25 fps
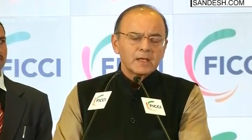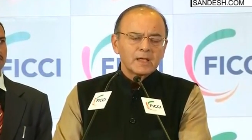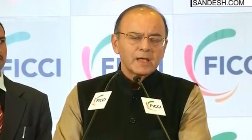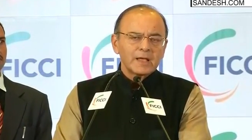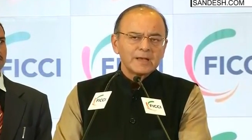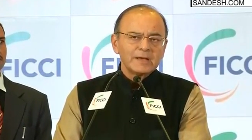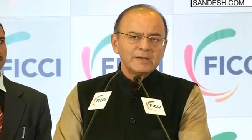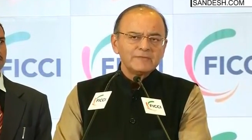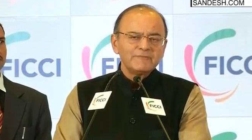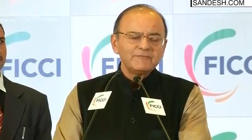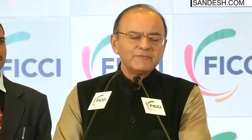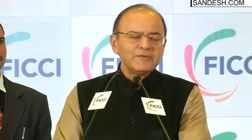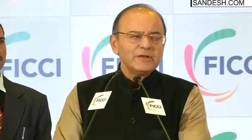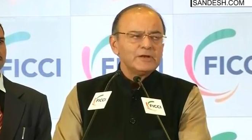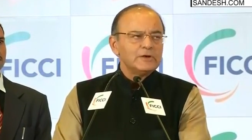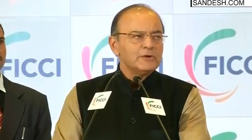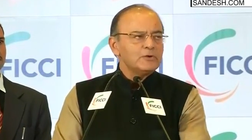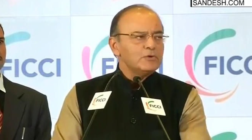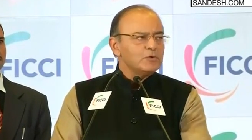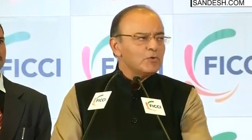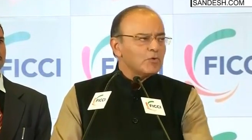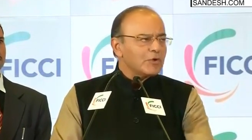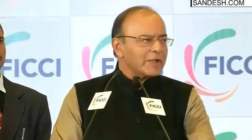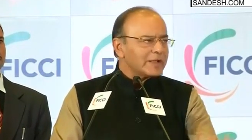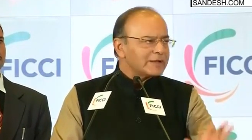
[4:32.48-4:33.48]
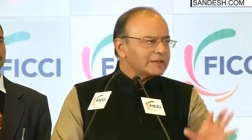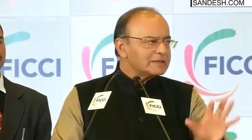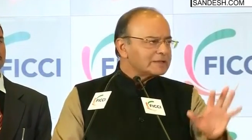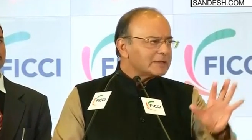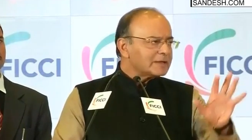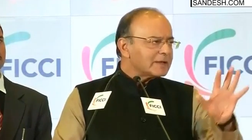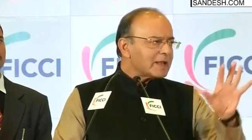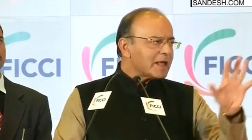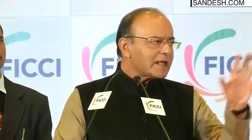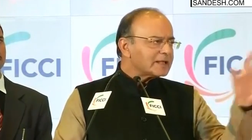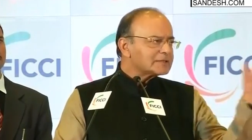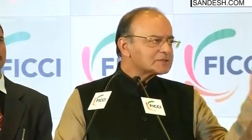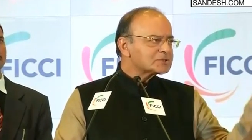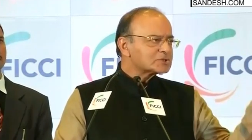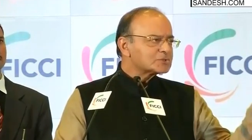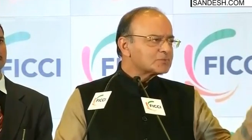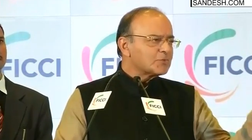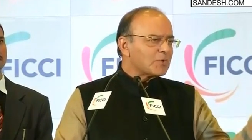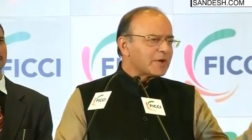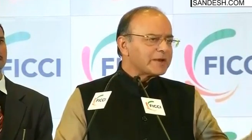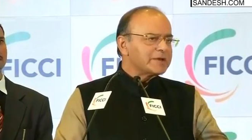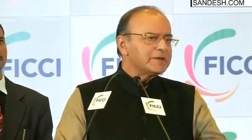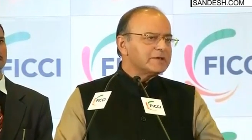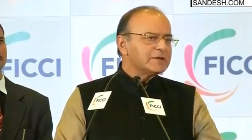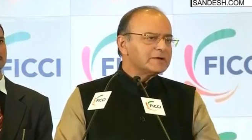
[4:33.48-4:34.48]
And if we look at the last
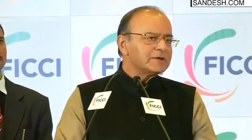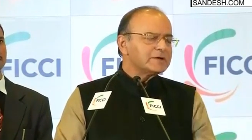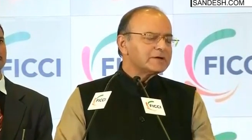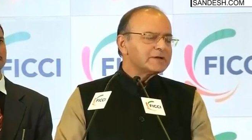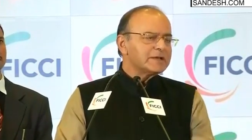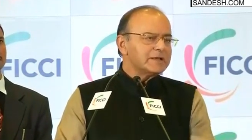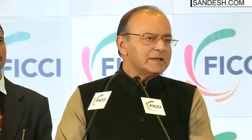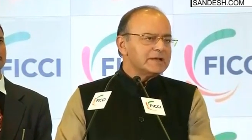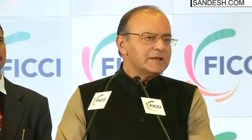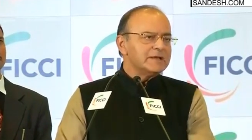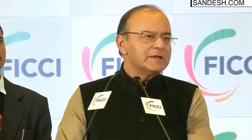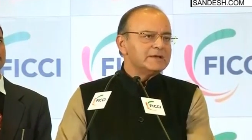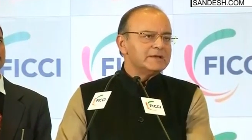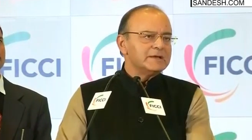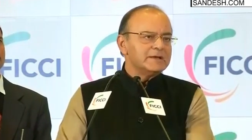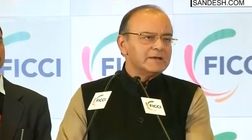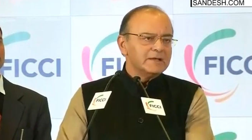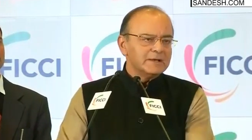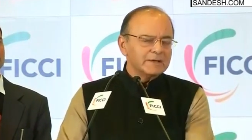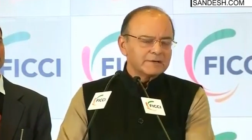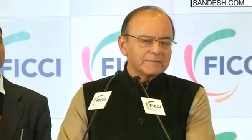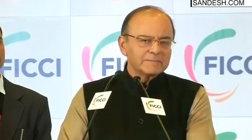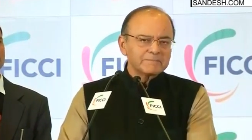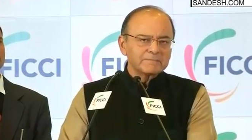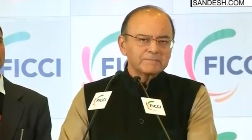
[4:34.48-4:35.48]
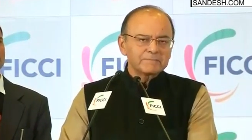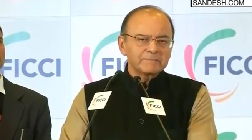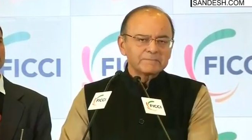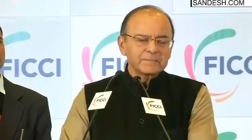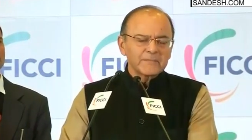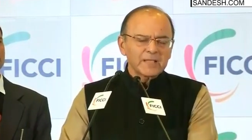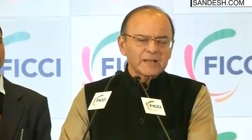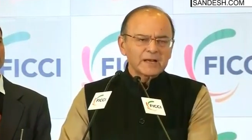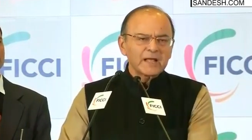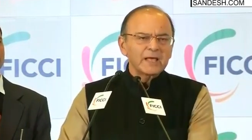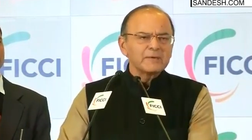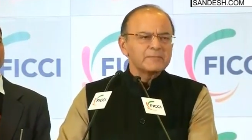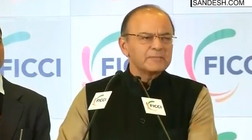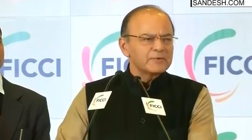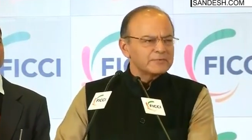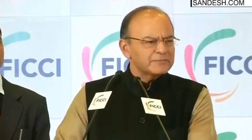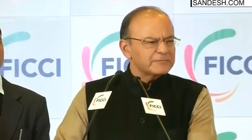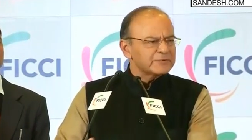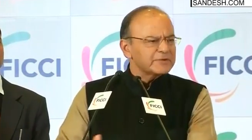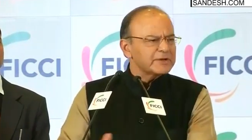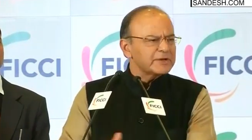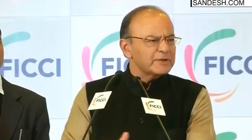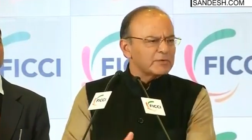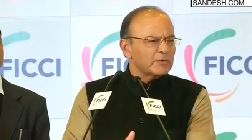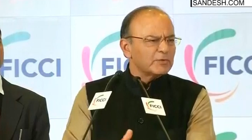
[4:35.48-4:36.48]
1 year in India, and I'm
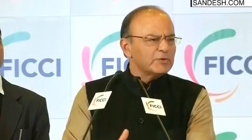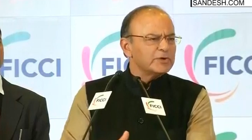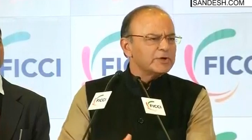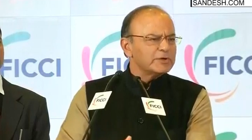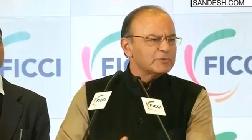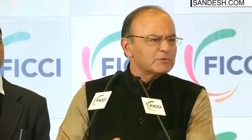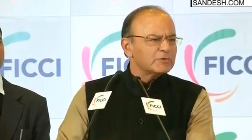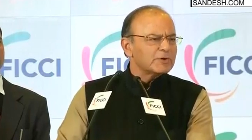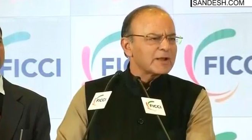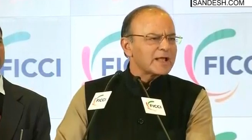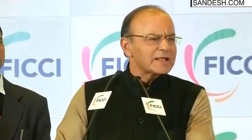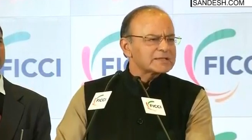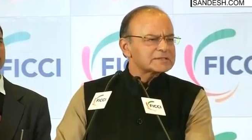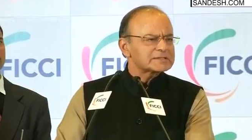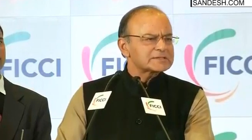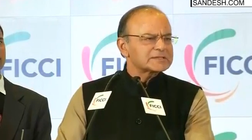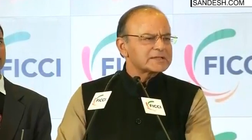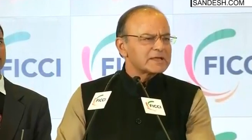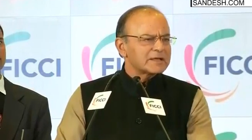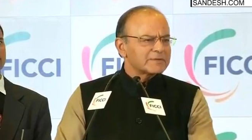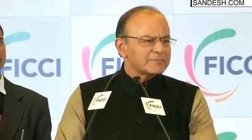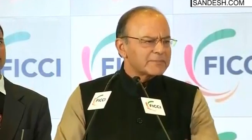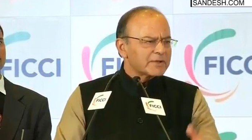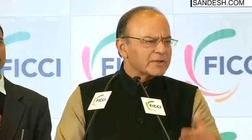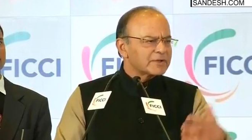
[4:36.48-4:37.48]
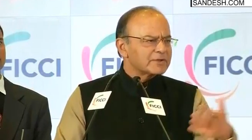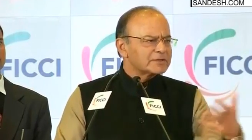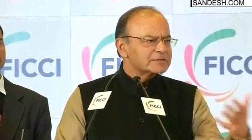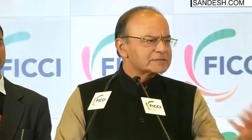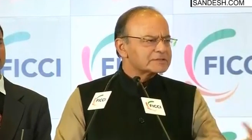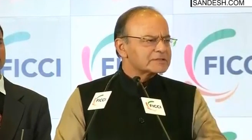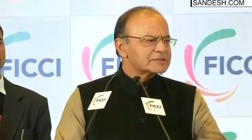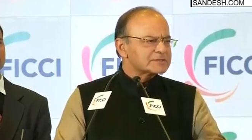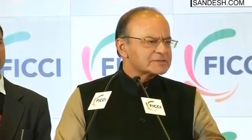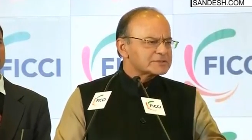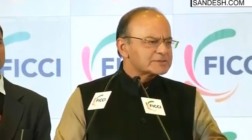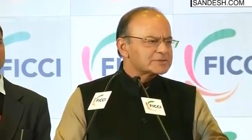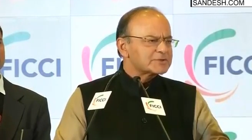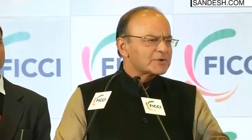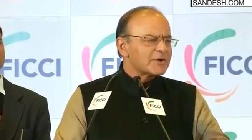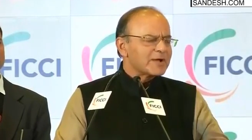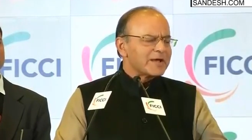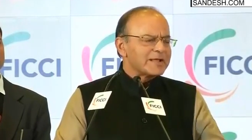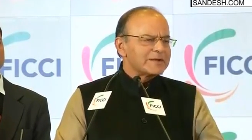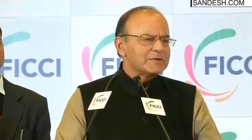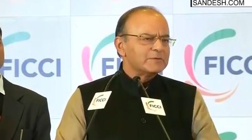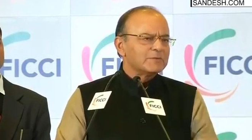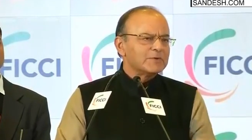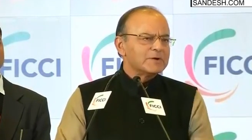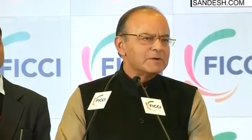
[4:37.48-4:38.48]
referring only to last year because this is your
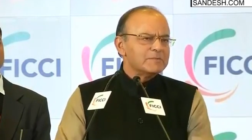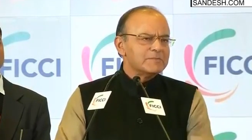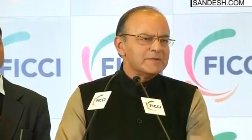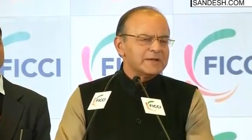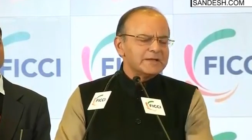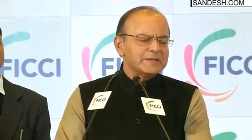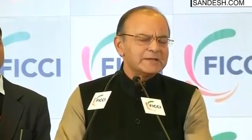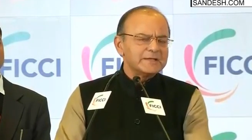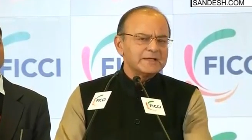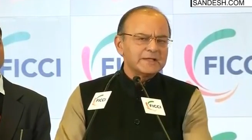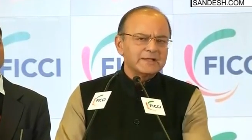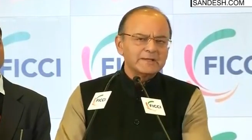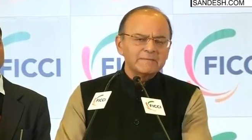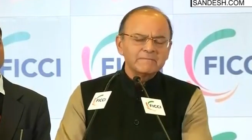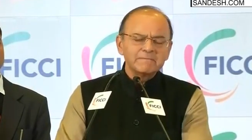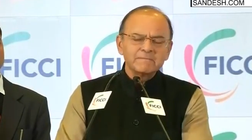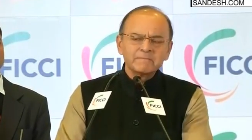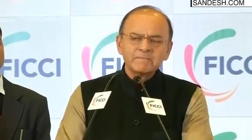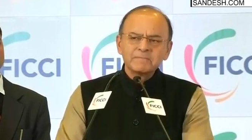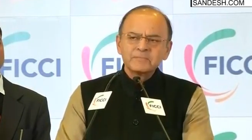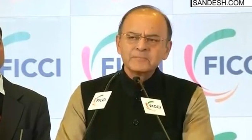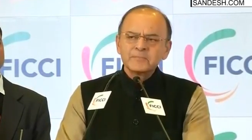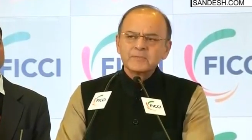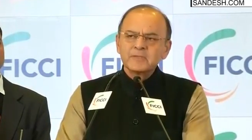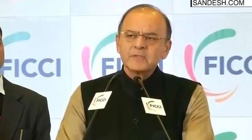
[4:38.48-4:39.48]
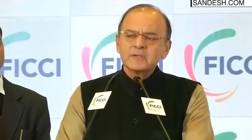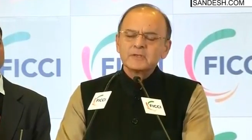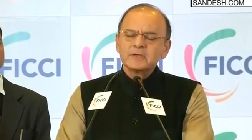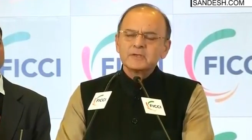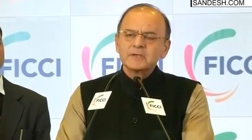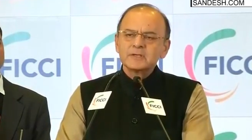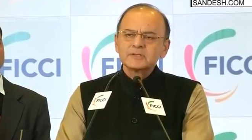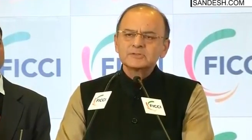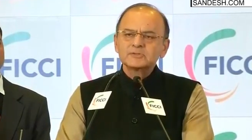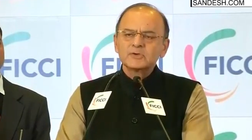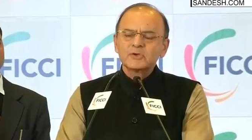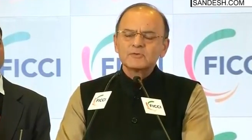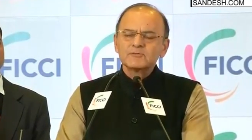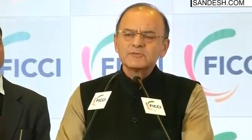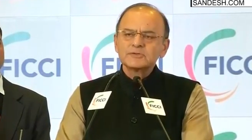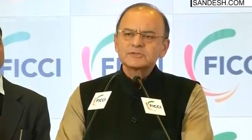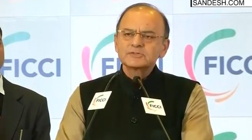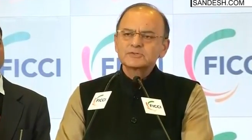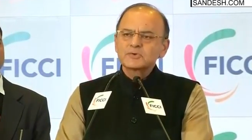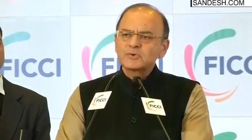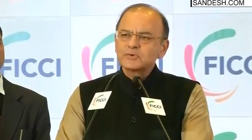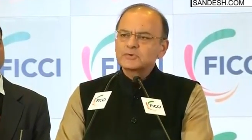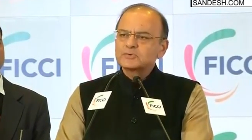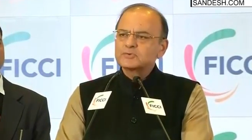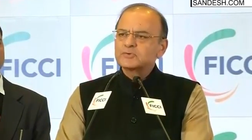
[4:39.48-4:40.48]
annual meeting, it's always
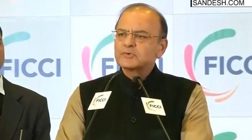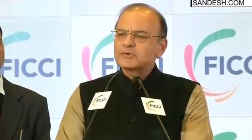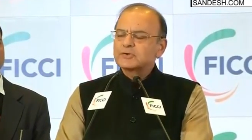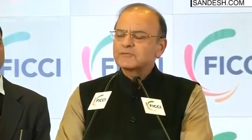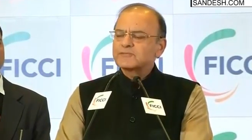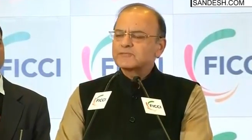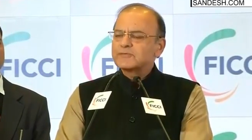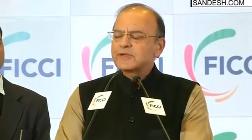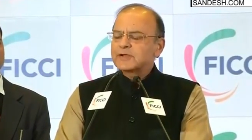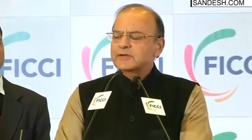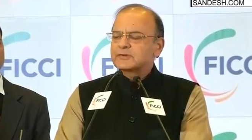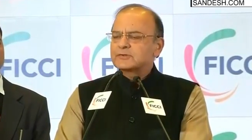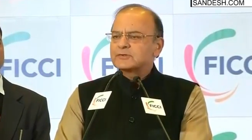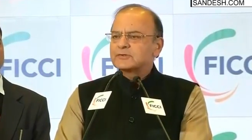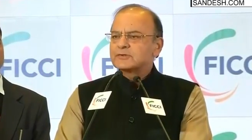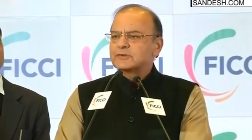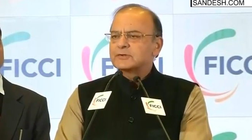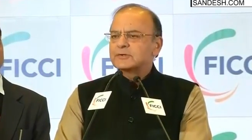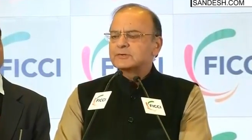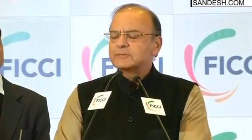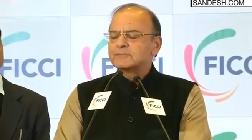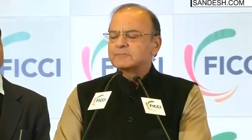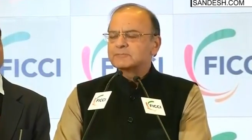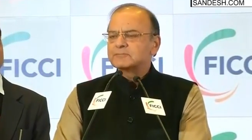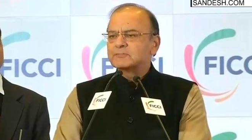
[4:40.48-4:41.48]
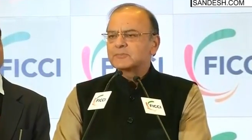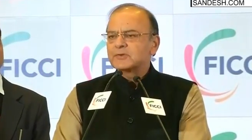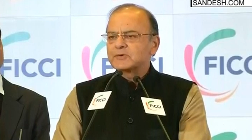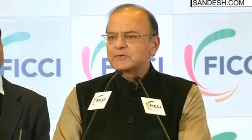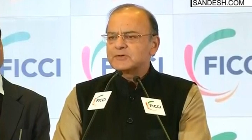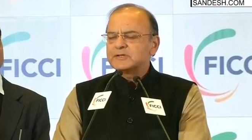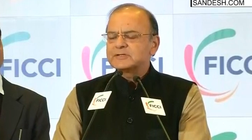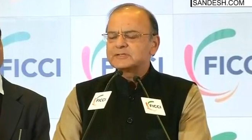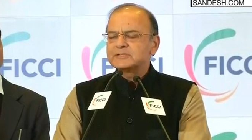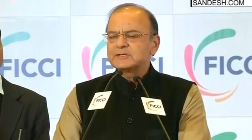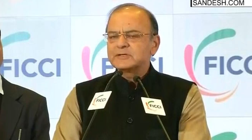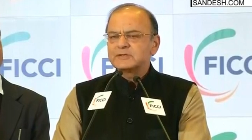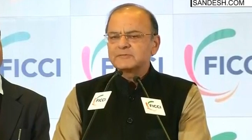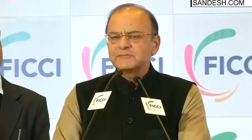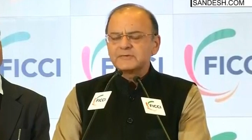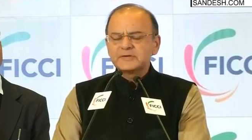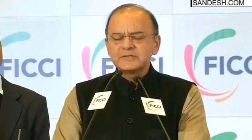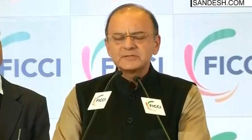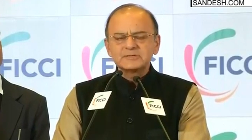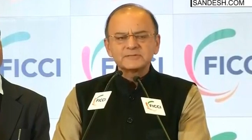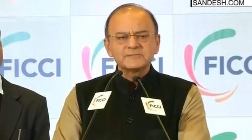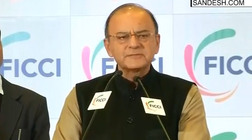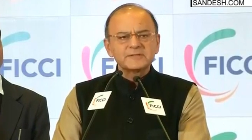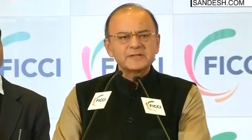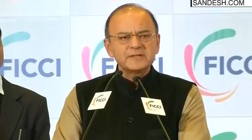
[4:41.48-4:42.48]
good to reflect on the recent
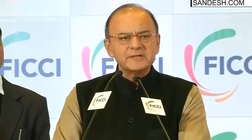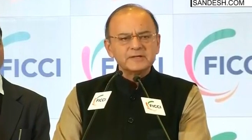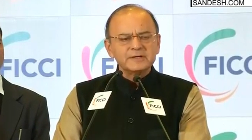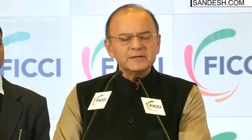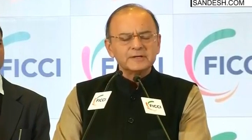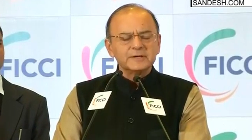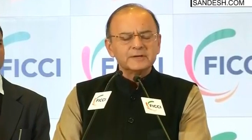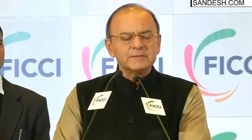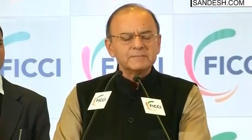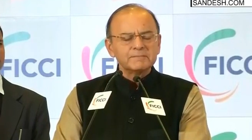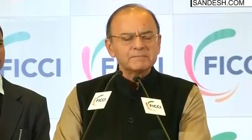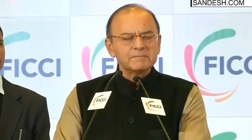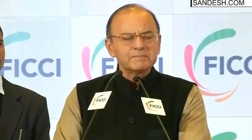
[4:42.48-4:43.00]
events of the year.